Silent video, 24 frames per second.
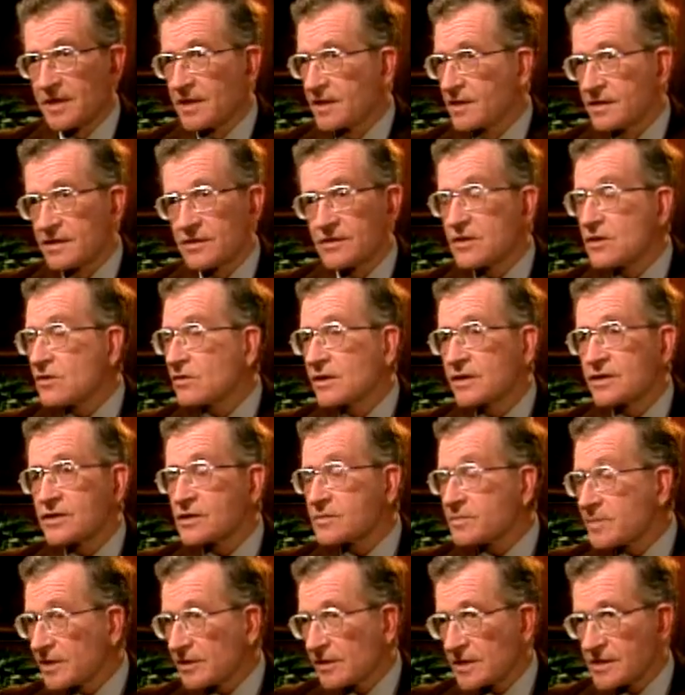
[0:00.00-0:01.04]
There's no
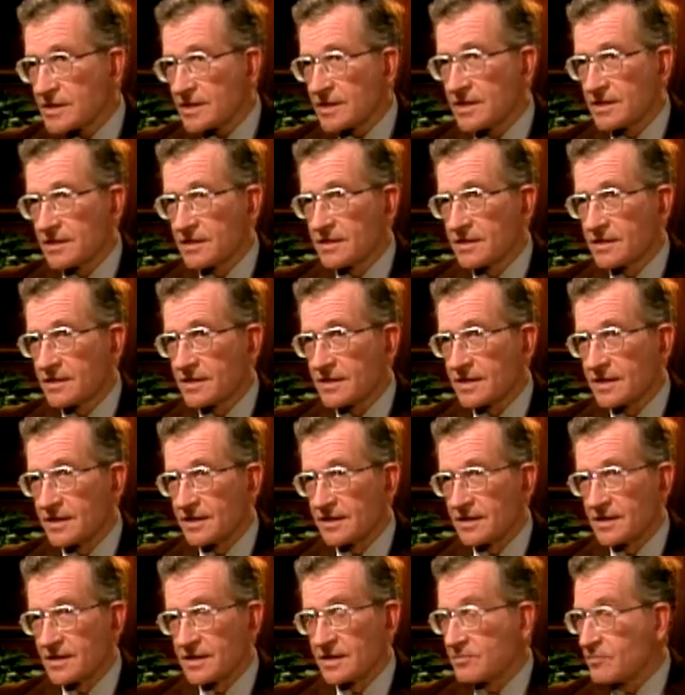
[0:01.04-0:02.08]
conspiracy
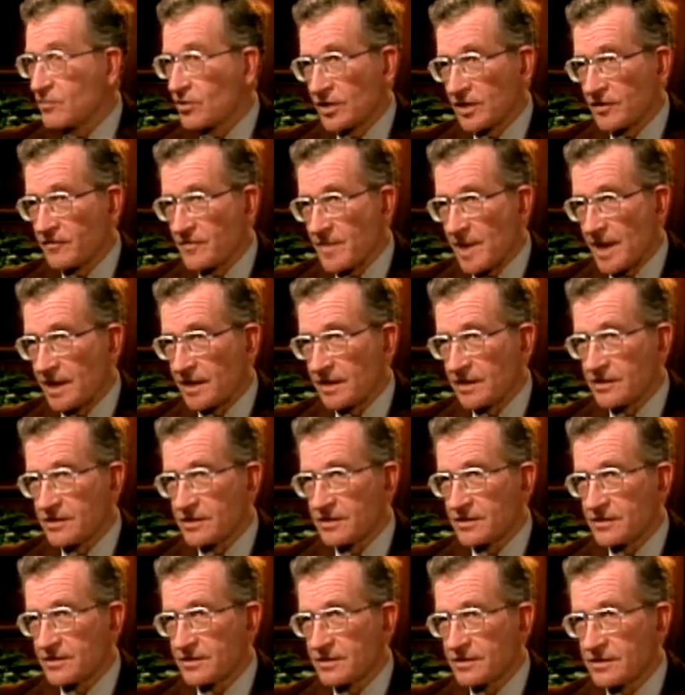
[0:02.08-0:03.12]
in the board of
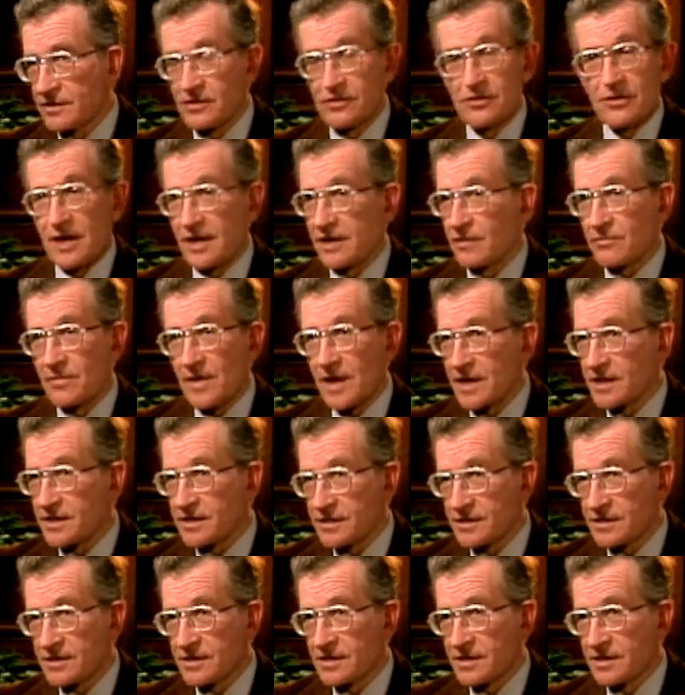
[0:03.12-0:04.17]
managers to try to raise